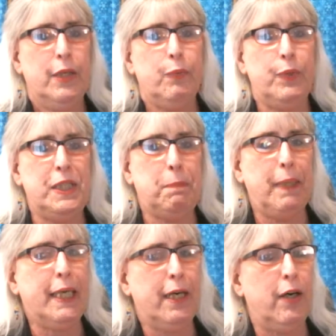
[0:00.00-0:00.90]
We
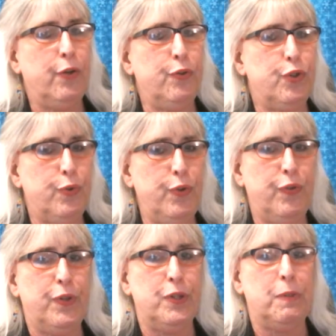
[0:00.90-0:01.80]
speak our own
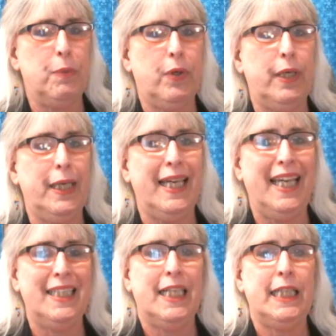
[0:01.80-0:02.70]
truth this morning
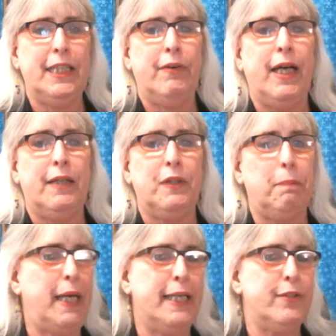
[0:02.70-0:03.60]
and clear out the
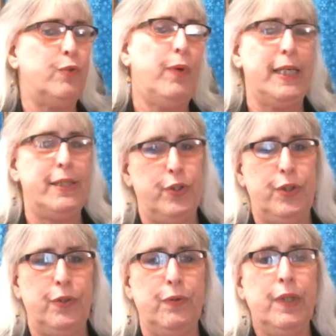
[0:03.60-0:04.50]
past
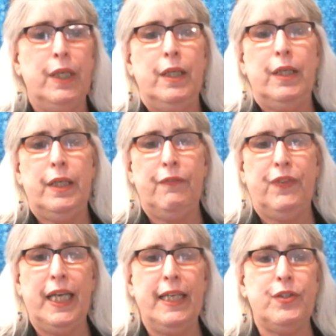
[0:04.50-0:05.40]
residue of
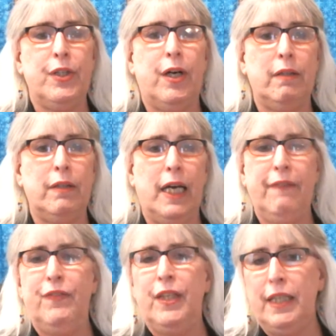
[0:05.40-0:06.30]
things in our
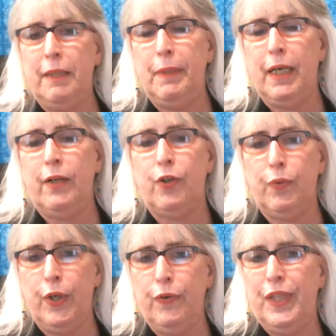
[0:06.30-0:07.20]
life that limit our
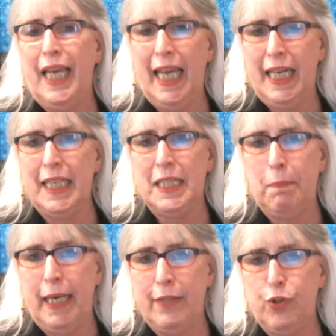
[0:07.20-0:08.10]
growth and
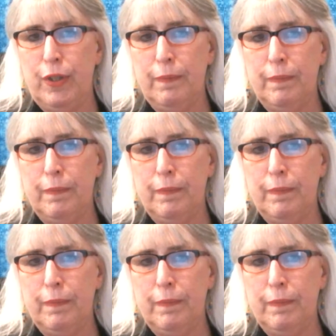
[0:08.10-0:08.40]
expansion.